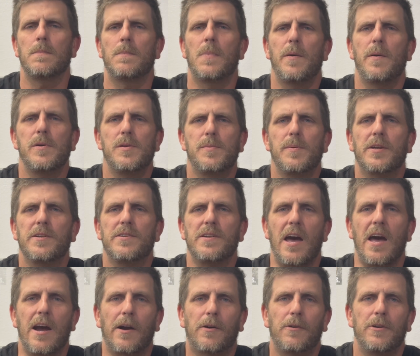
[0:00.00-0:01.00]
Maybe it's because
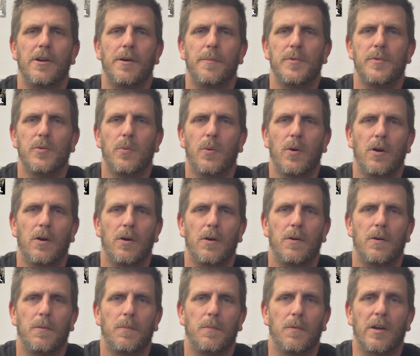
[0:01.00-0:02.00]
acronyms
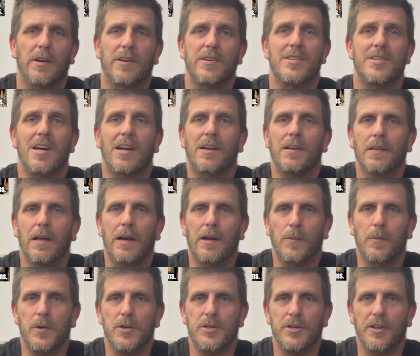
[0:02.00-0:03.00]
were like a second
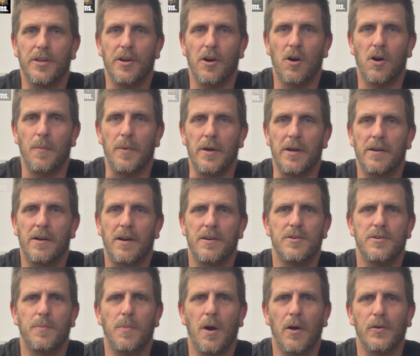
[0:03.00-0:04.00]
language in the Army, and I
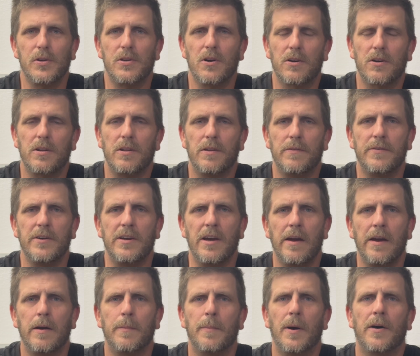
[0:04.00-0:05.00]
should probably talk to the
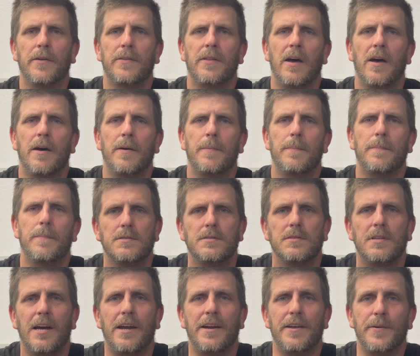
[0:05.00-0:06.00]
VA about that.
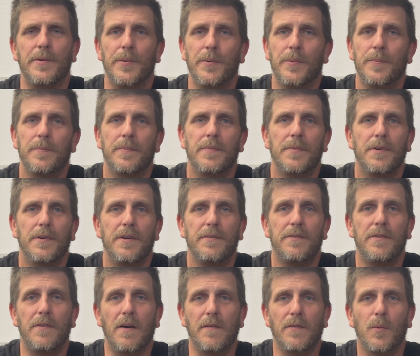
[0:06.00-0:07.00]
Anywho, if
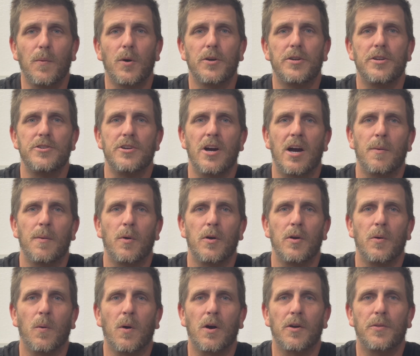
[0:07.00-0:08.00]
you've ever worked a job where
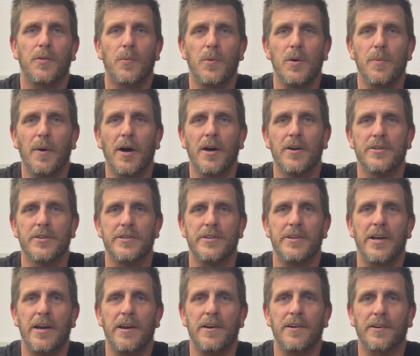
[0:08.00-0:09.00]
you walk 3 miles a
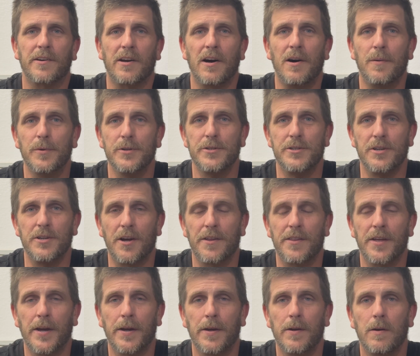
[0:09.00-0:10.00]
day and accomplish
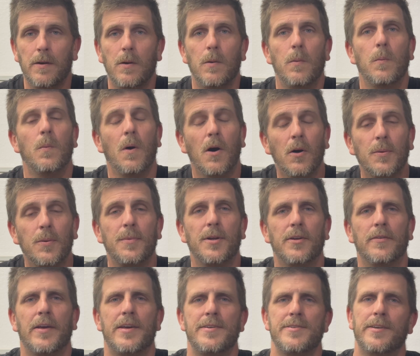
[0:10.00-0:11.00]
nothing, welcome to
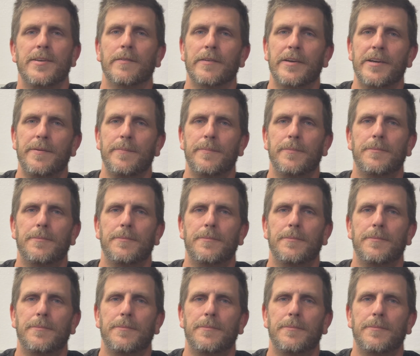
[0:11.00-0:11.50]
Lazy Lean.